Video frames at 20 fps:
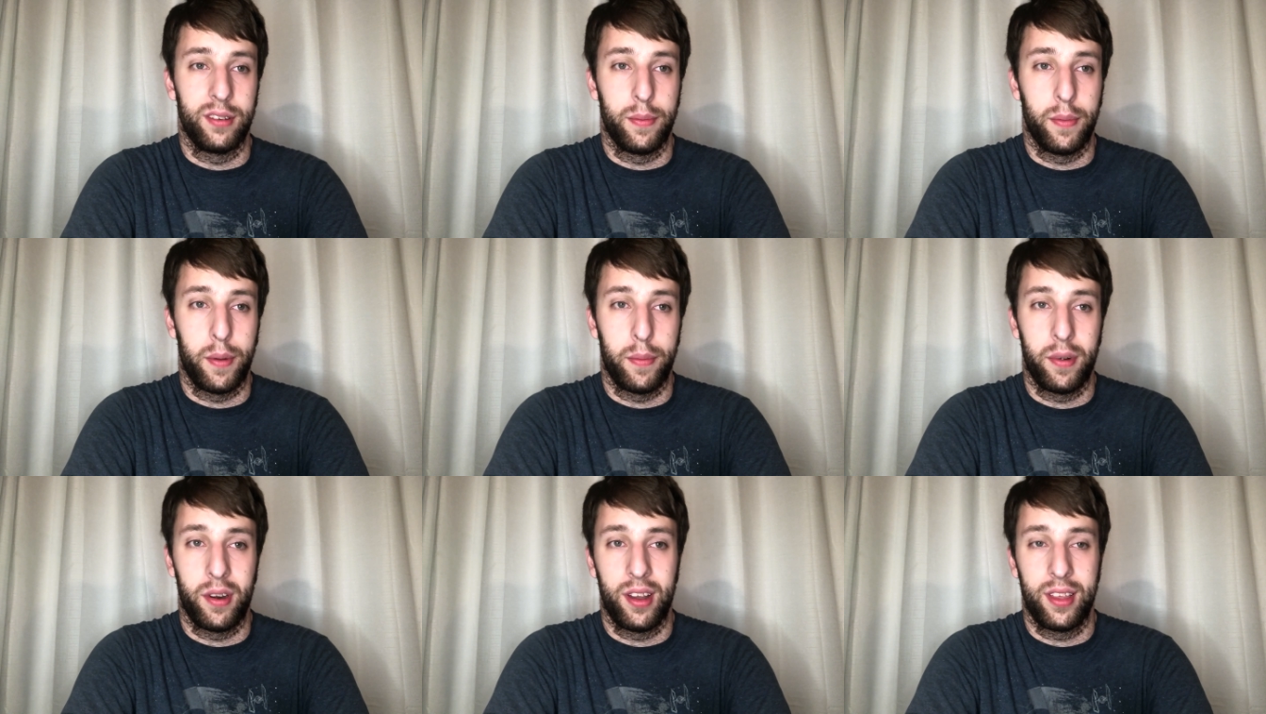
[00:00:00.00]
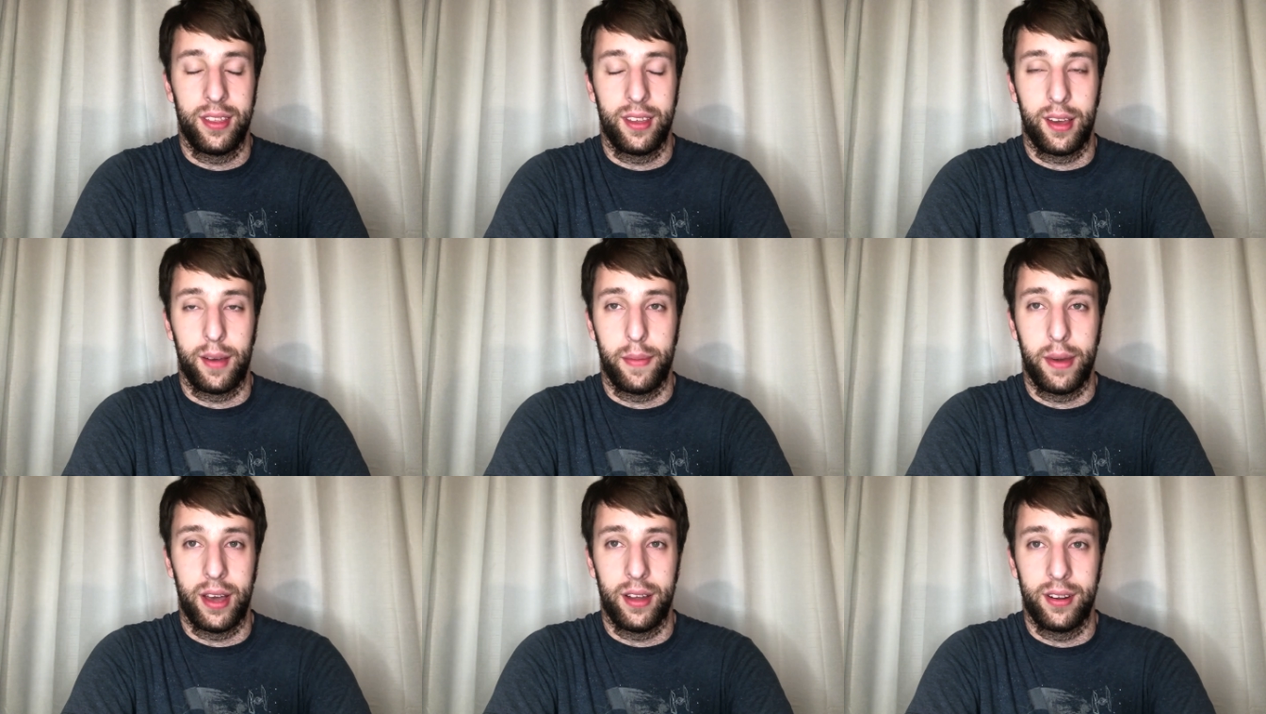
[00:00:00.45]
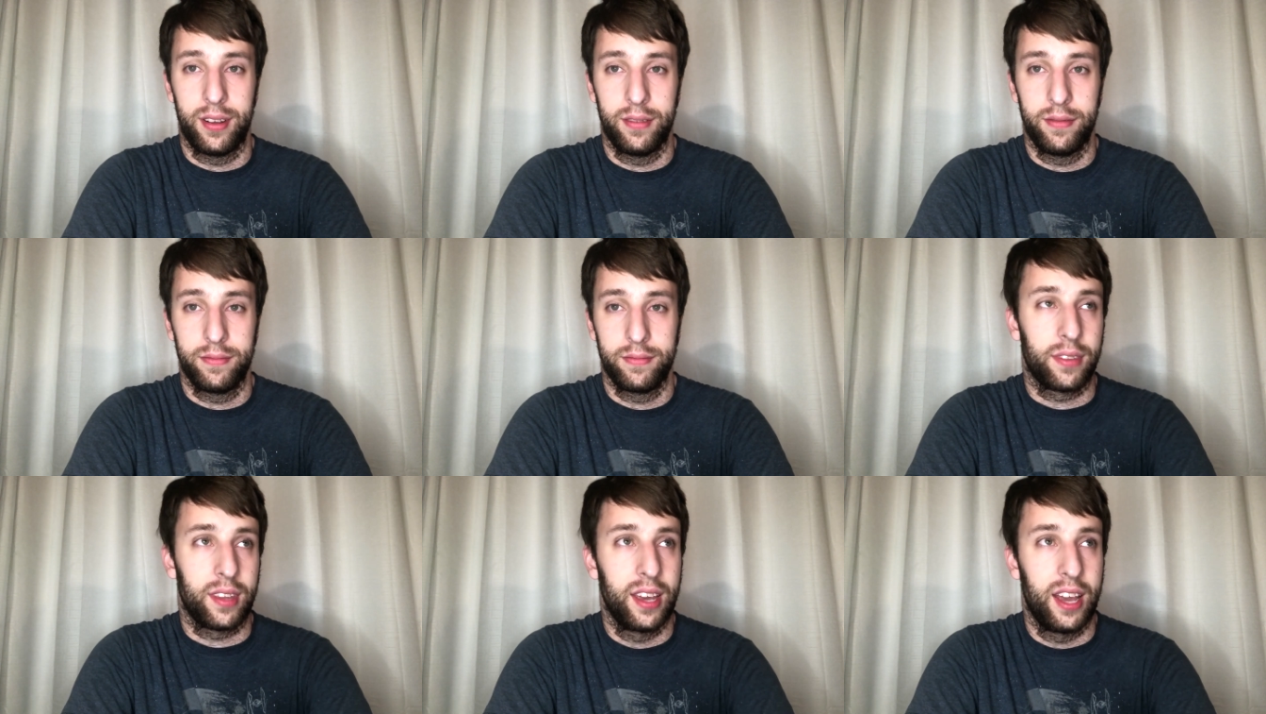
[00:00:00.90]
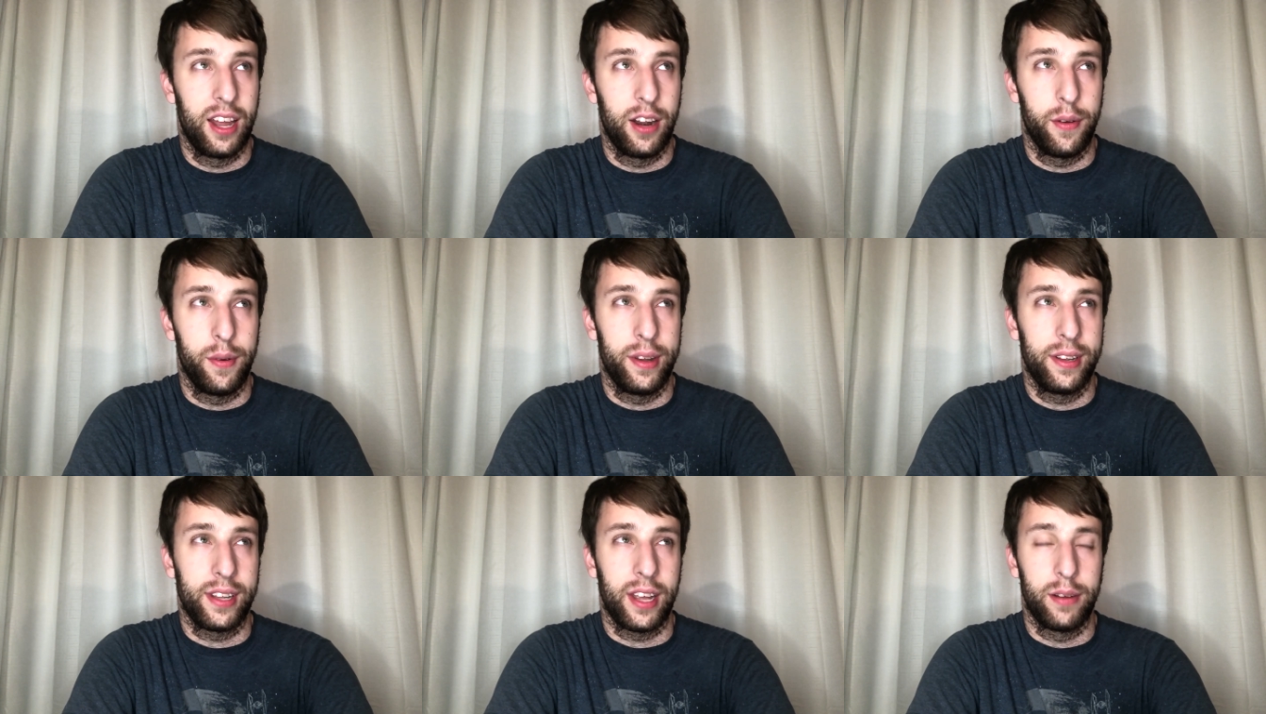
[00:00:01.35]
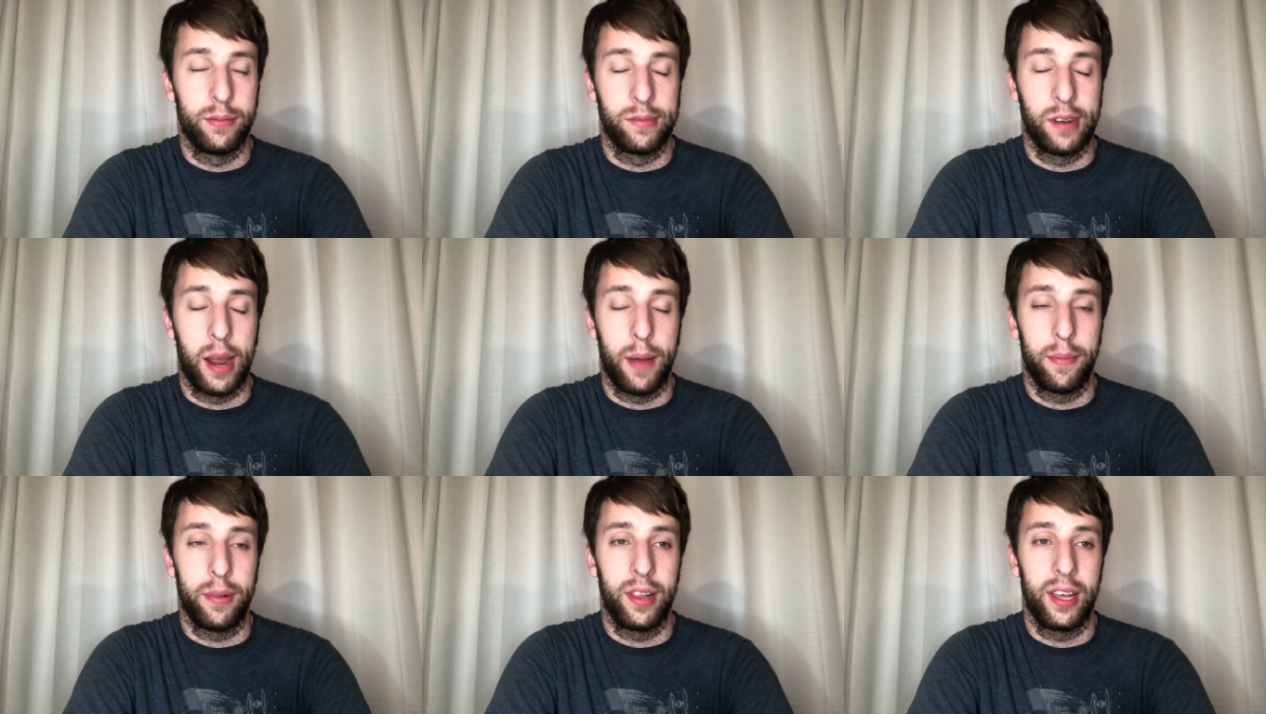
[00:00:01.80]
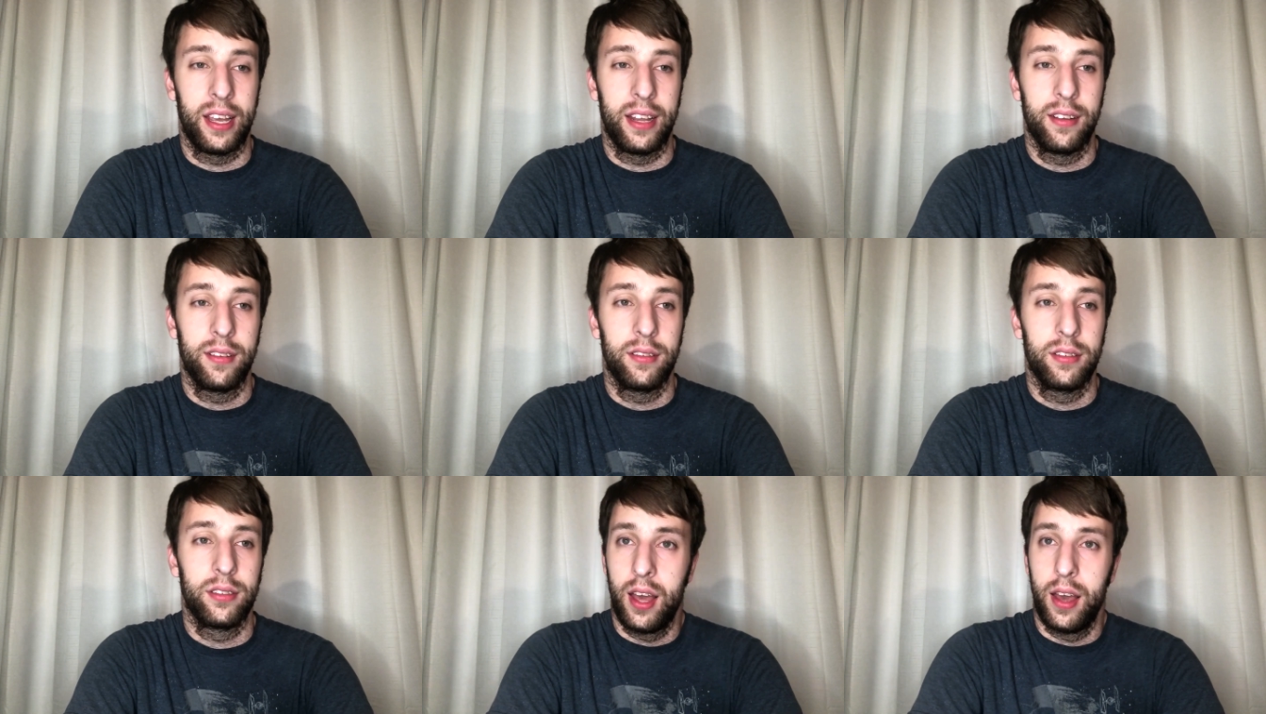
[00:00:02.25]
remember anything about it. Anyways, I'm rambling.